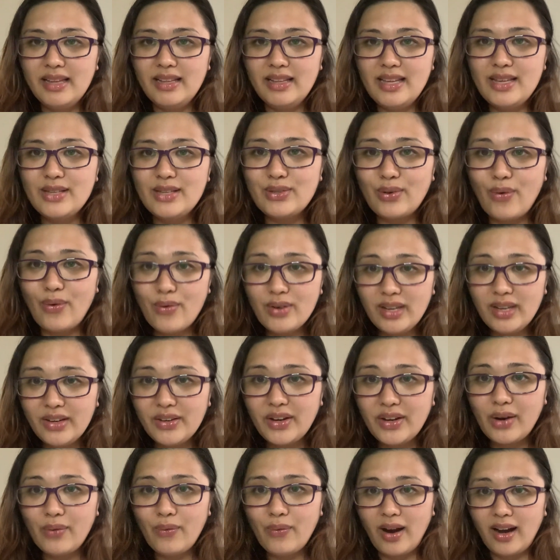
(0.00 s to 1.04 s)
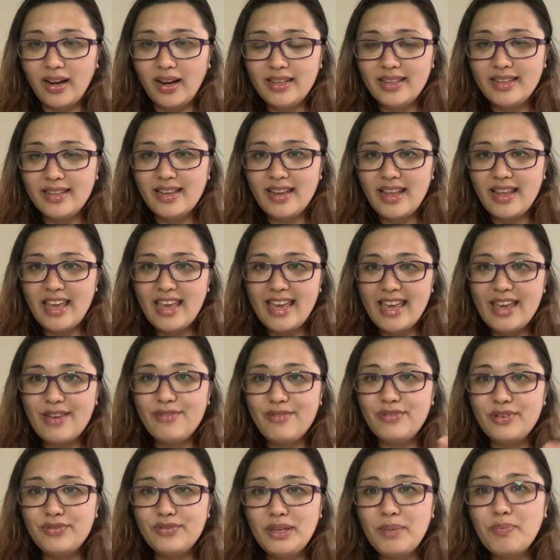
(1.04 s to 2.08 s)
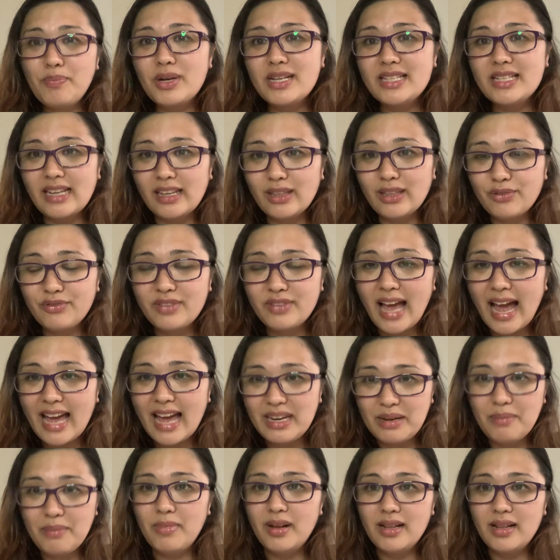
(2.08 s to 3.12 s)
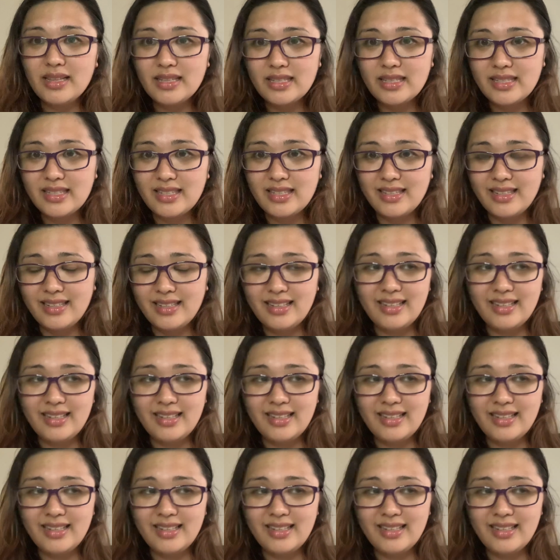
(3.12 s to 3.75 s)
is only required if 50% of the animals